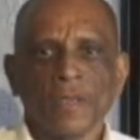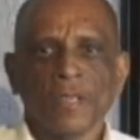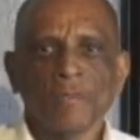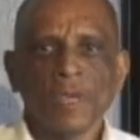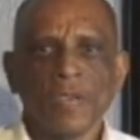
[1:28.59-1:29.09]

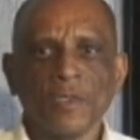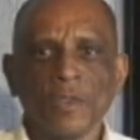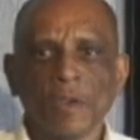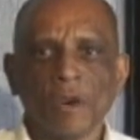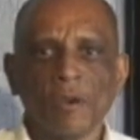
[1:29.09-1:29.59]
Some
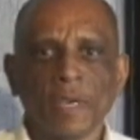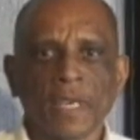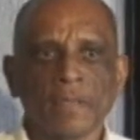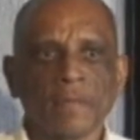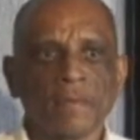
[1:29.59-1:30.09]
years ago,
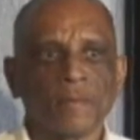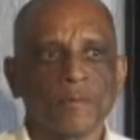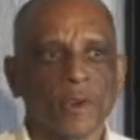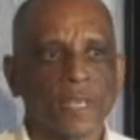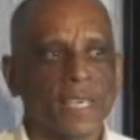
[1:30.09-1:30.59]

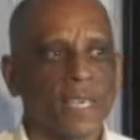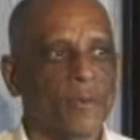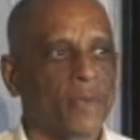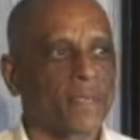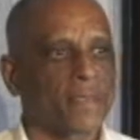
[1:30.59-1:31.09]
in
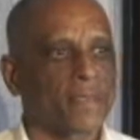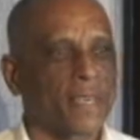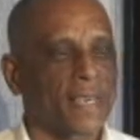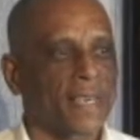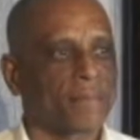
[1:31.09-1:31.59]
working with
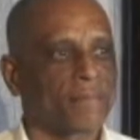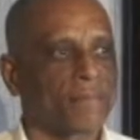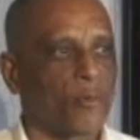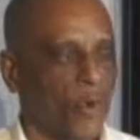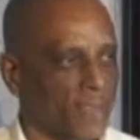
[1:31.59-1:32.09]

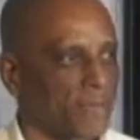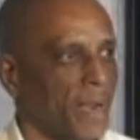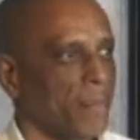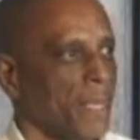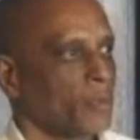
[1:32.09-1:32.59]
um, one of
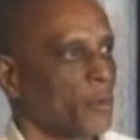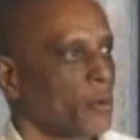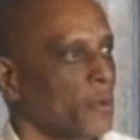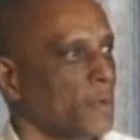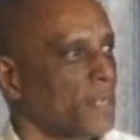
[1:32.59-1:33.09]
my
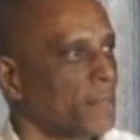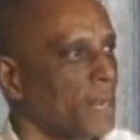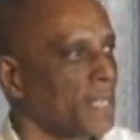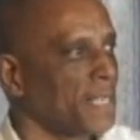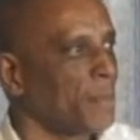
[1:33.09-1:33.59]
mentors
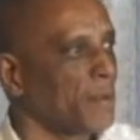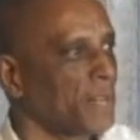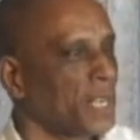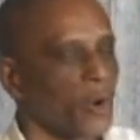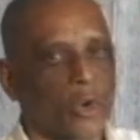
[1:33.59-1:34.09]
by the name
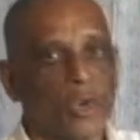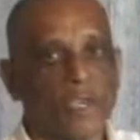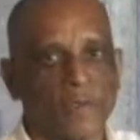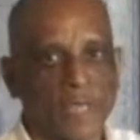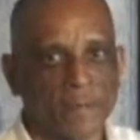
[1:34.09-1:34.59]
of Georg
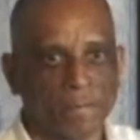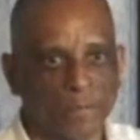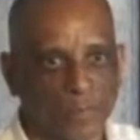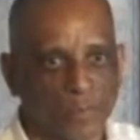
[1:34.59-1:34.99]
Kühlewind,